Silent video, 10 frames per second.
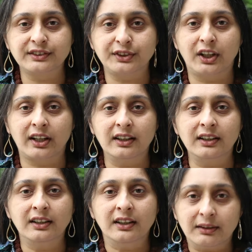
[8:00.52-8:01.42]
for,
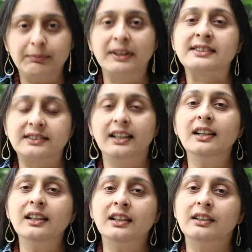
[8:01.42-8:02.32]
but still
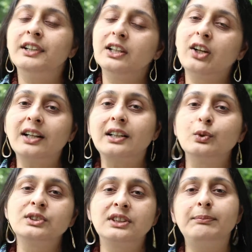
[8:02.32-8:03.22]
will not
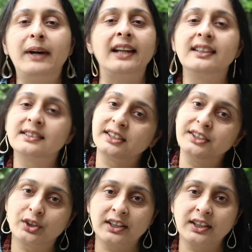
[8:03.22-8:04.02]
lose the balance in your